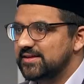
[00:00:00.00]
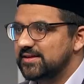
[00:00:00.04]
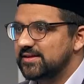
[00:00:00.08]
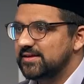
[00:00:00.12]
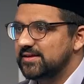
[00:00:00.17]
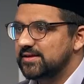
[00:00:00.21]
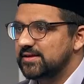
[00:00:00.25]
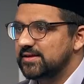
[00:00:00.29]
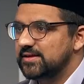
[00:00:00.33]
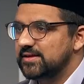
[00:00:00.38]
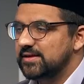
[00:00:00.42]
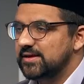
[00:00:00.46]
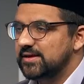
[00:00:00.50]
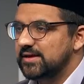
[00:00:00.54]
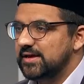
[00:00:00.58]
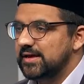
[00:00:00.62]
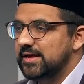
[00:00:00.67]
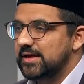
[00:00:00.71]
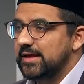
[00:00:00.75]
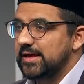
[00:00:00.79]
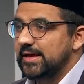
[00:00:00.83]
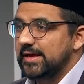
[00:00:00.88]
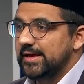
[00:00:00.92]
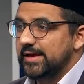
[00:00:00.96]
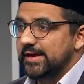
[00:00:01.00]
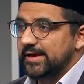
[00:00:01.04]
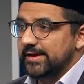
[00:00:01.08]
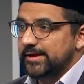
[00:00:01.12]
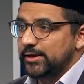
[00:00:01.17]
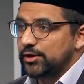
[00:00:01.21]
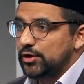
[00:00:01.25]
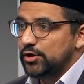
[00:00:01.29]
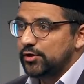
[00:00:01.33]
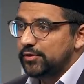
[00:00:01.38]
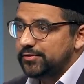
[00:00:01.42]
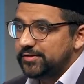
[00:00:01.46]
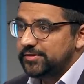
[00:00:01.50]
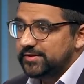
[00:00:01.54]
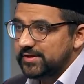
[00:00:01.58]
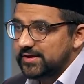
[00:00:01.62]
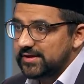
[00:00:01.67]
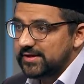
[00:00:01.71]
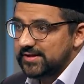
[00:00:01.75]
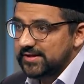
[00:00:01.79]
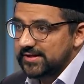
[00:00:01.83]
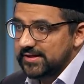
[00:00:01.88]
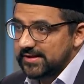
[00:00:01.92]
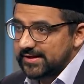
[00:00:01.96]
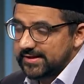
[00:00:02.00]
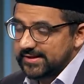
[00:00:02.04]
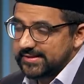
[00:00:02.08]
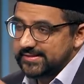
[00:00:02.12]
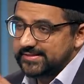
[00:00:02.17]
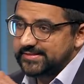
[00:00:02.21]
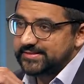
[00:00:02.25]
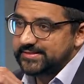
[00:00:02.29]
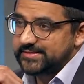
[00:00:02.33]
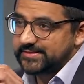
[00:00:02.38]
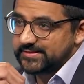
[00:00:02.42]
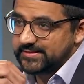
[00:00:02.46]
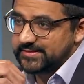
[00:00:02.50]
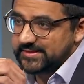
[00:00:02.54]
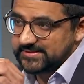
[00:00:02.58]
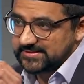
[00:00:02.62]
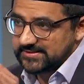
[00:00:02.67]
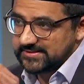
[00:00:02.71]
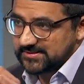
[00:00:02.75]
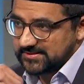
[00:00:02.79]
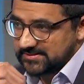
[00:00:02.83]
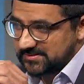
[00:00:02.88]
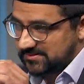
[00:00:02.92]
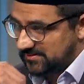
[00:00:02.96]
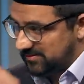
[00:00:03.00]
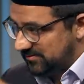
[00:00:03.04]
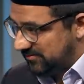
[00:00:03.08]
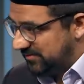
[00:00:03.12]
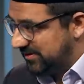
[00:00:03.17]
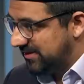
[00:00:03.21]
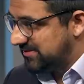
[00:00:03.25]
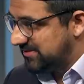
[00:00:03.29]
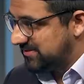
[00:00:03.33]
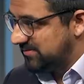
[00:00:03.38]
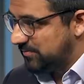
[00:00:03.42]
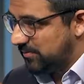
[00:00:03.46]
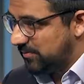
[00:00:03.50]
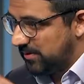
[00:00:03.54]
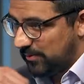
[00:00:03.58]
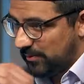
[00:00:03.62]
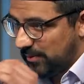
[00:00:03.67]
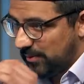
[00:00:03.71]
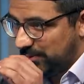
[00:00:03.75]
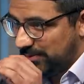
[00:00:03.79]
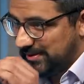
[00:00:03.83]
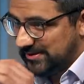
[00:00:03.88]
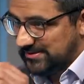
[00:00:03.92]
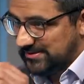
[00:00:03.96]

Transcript: that you can't lie when you're standing in the mosque. You know, that was the basis of his argument. This is the reason why when